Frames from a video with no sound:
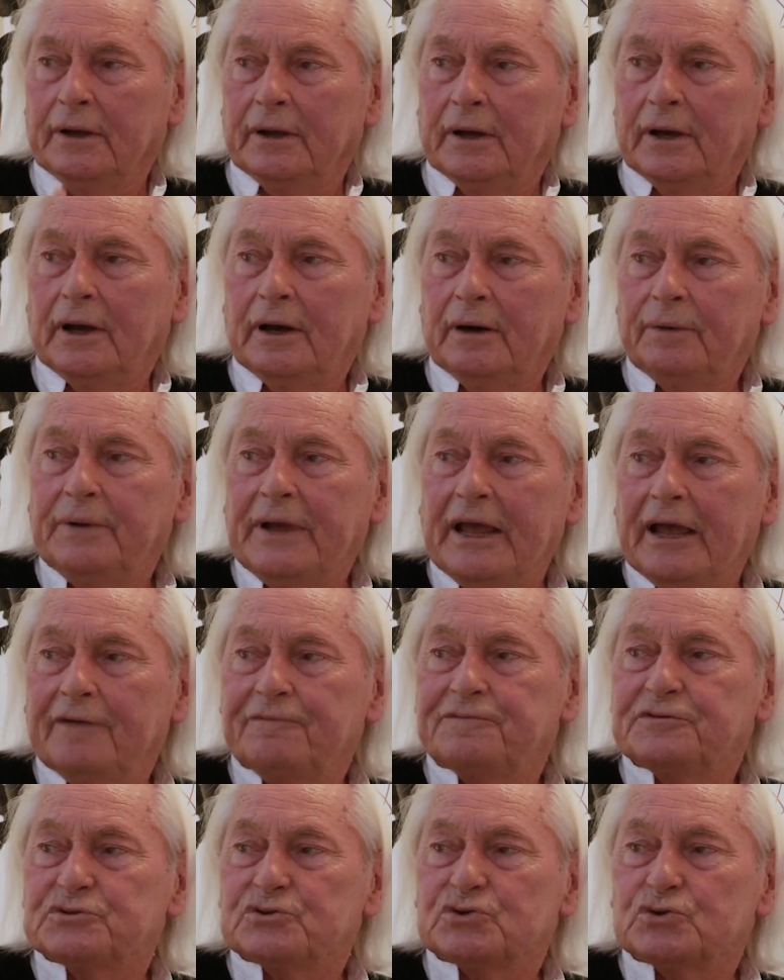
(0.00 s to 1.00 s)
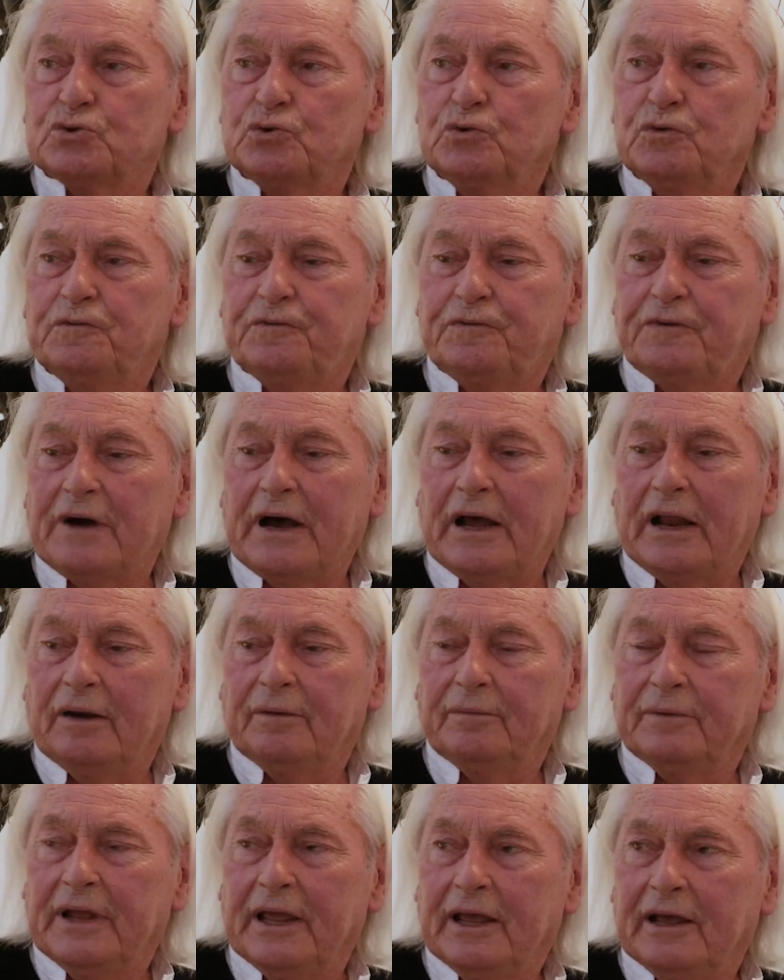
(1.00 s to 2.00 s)

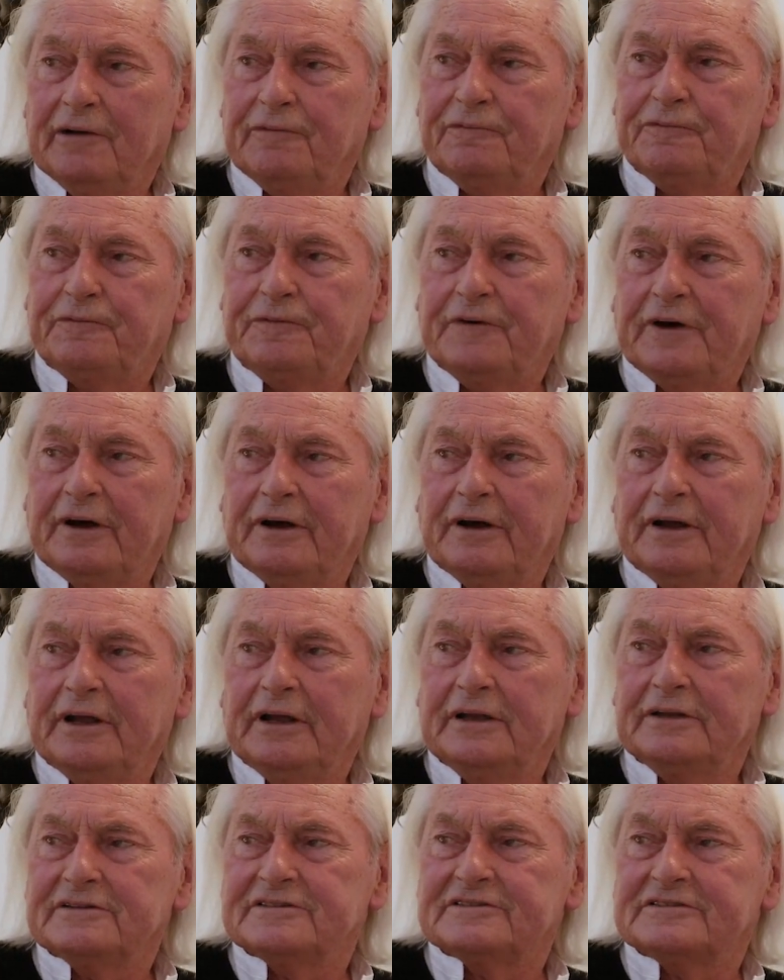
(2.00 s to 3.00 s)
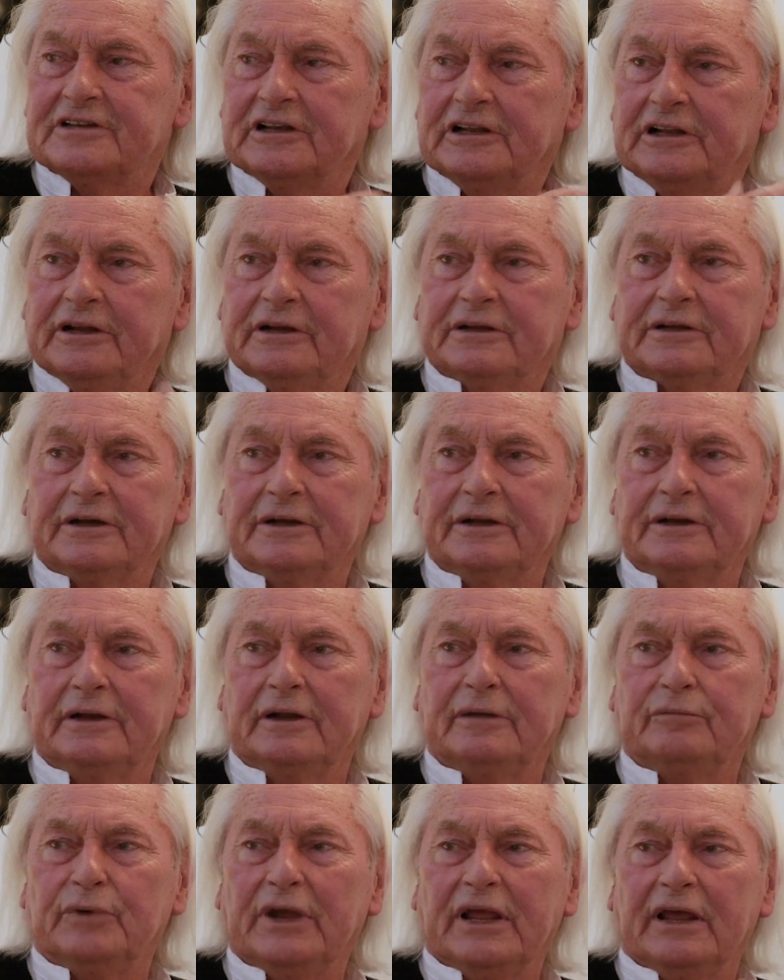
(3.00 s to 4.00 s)
Zufall, we have in silicon,
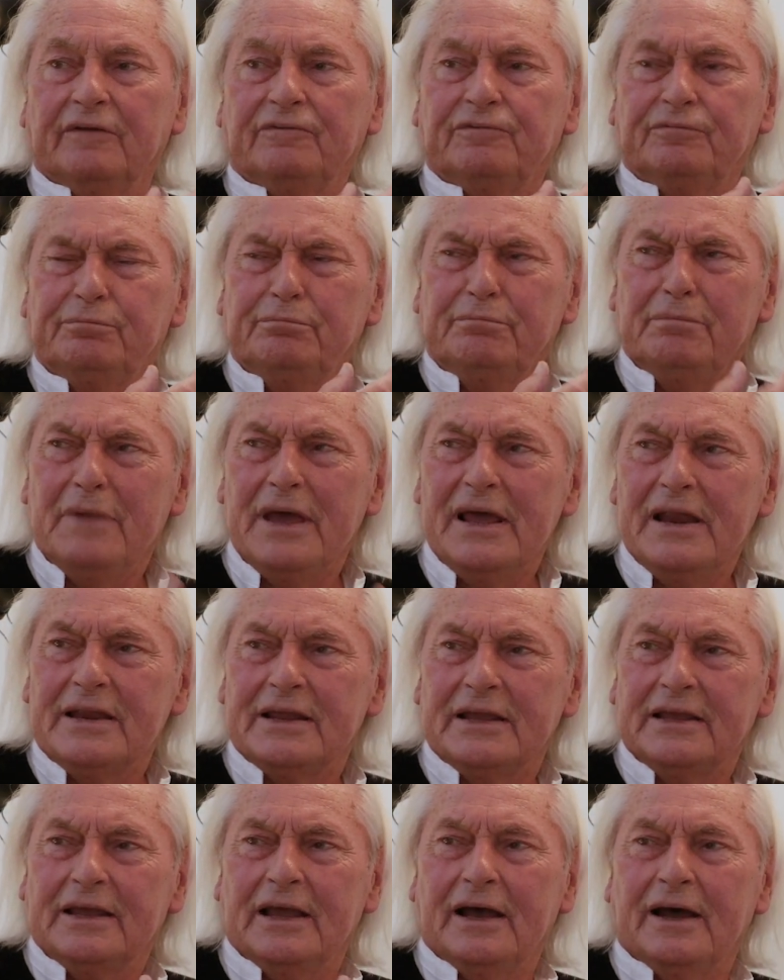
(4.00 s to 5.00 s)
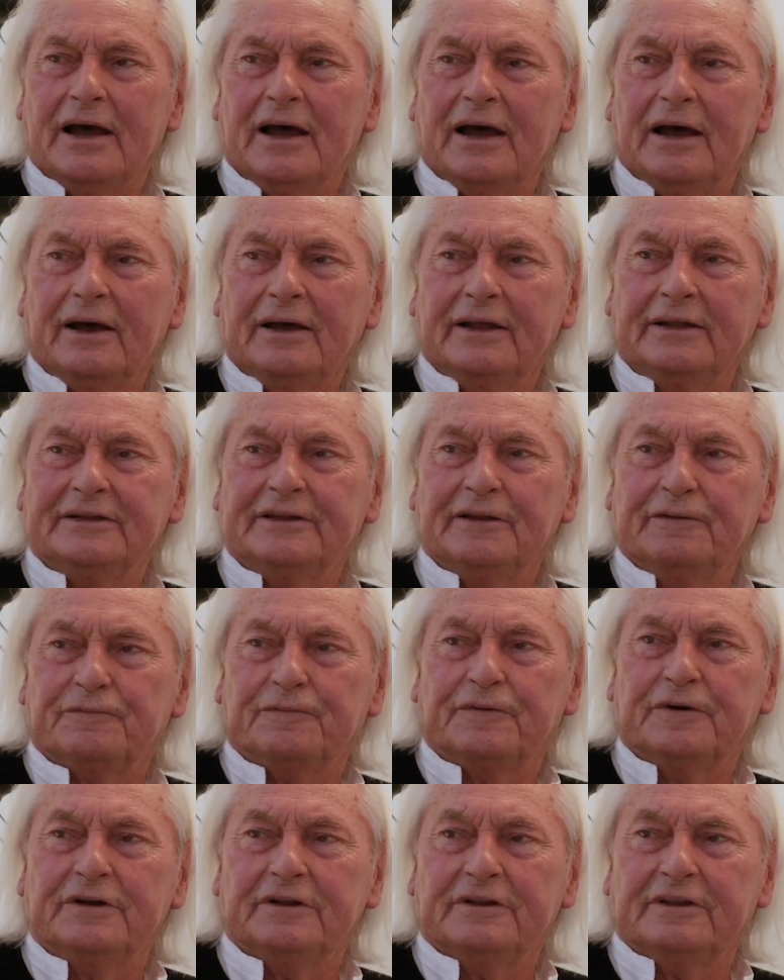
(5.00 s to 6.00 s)
and we have many
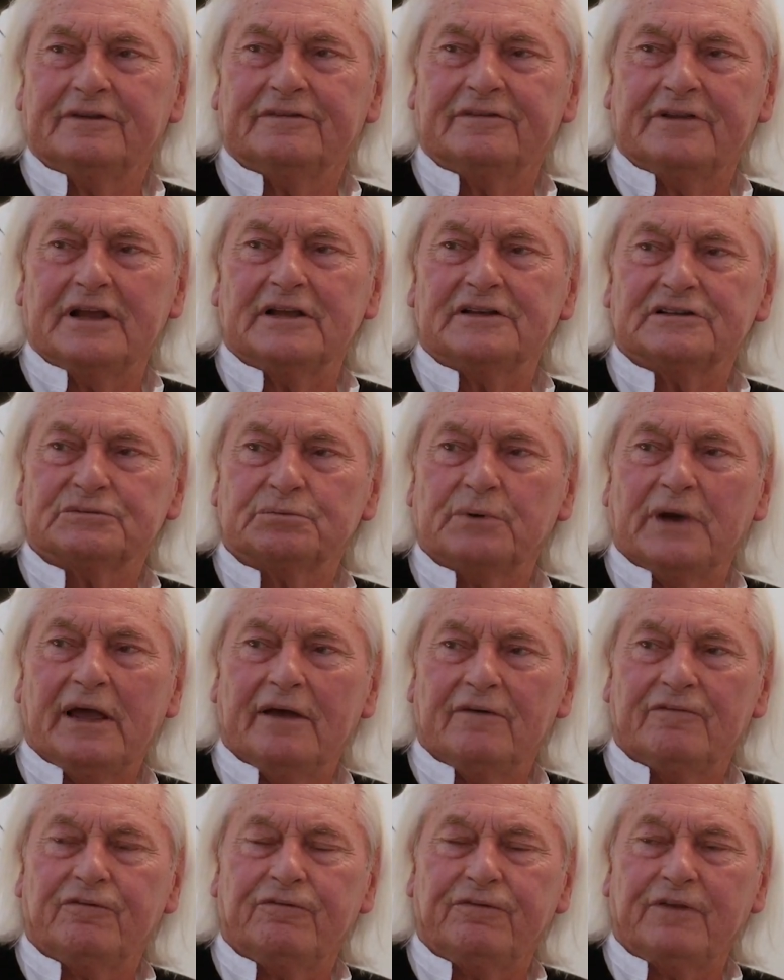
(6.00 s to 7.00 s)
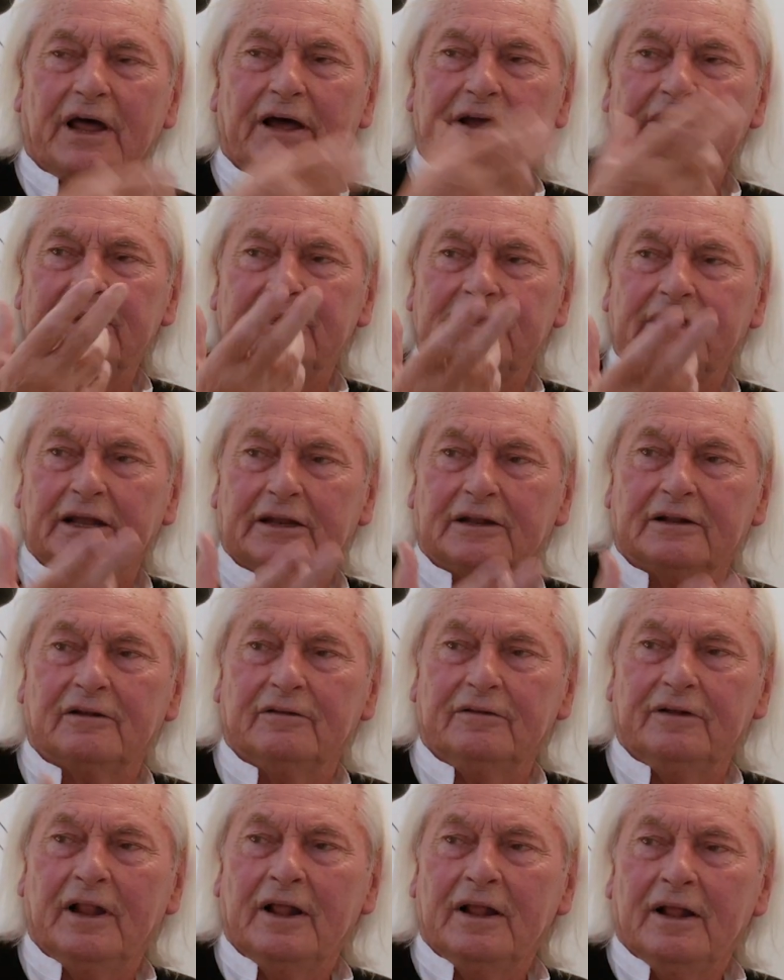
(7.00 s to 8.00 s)
different things. We have
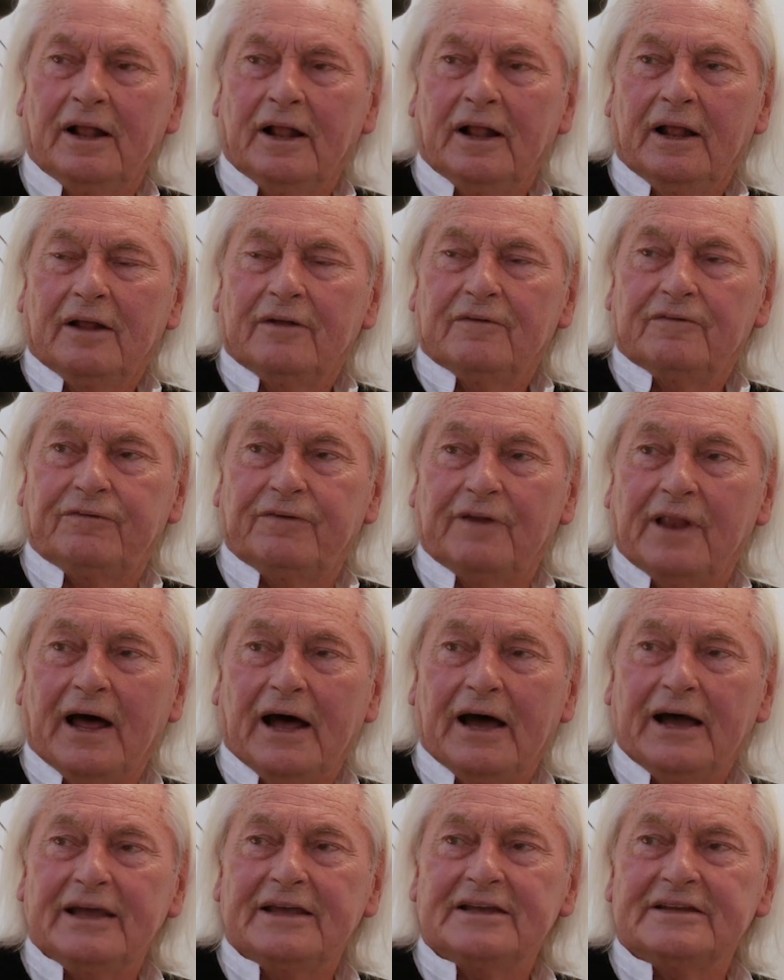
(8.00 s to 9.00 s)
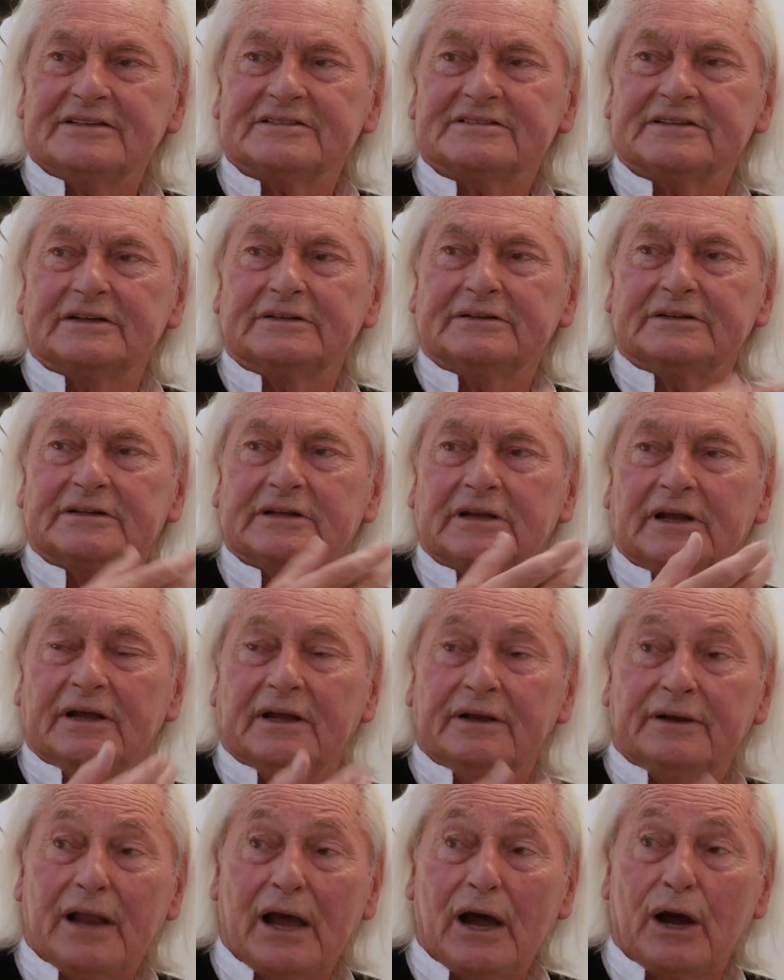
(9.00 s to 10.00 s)
candle flies, and
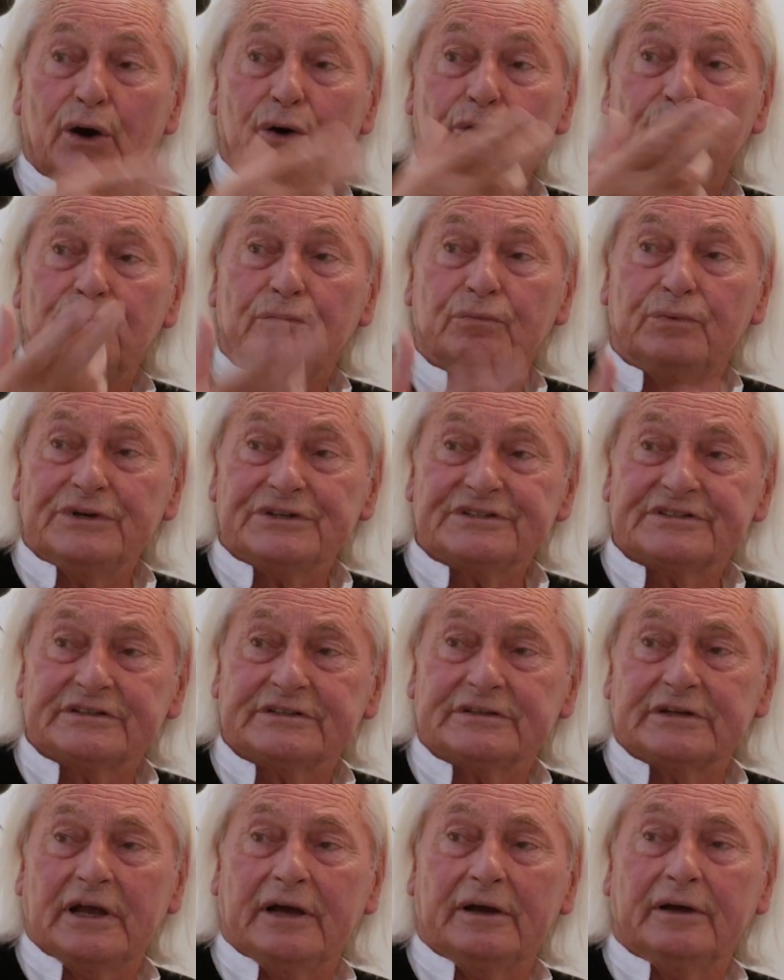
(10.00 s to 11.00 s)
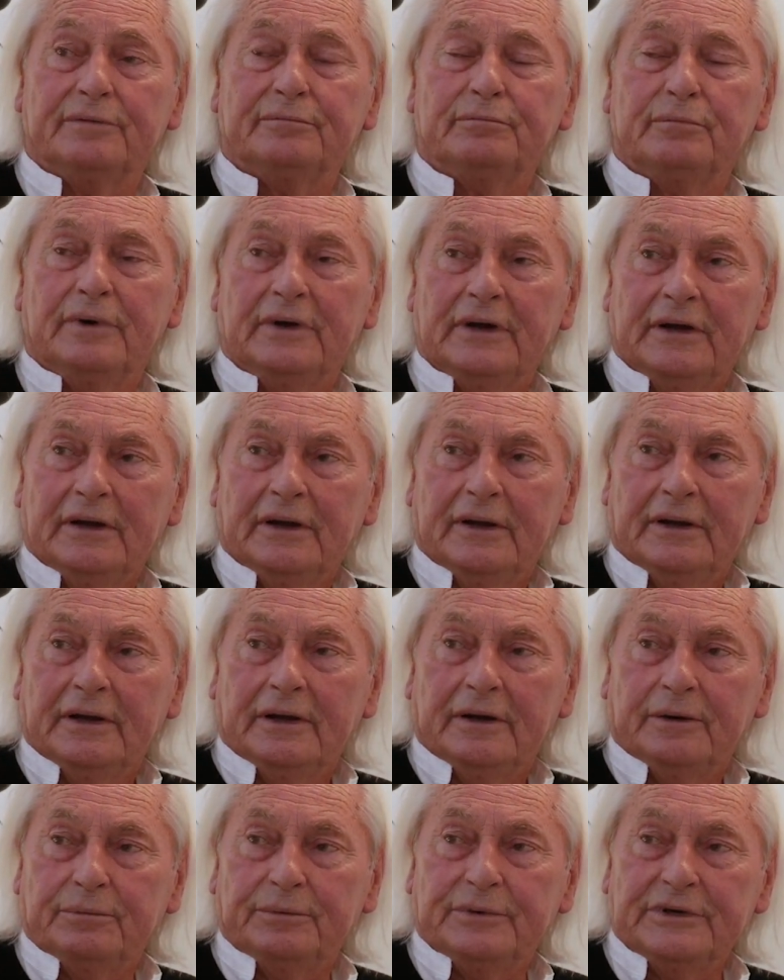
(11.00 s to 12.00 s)
now with
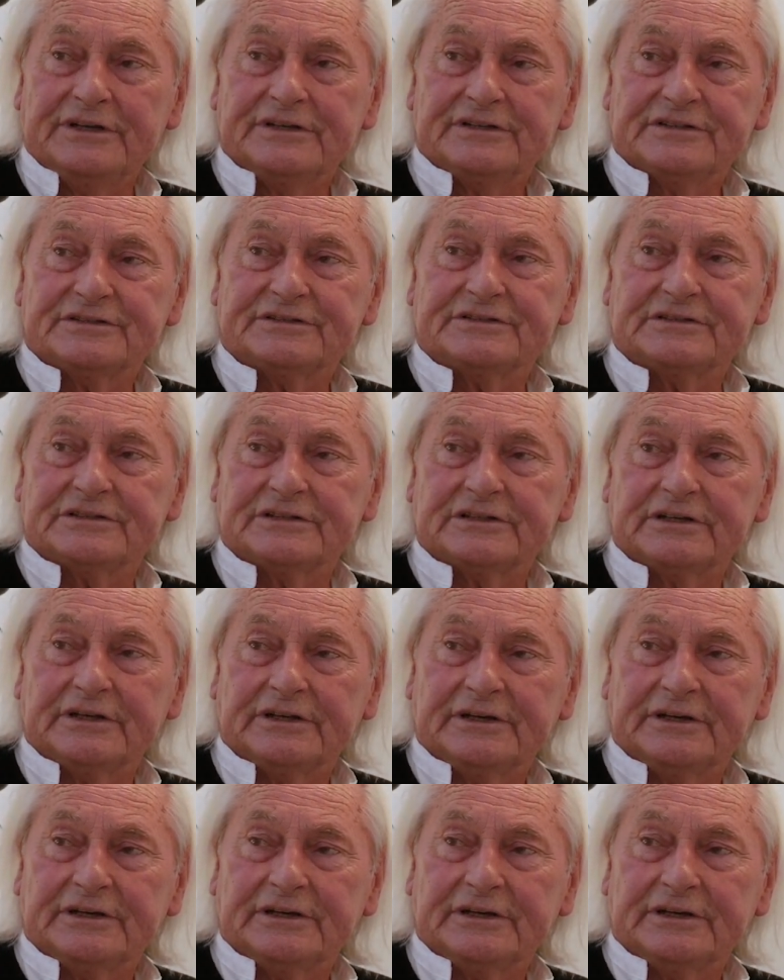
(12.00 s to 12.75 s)
Moritz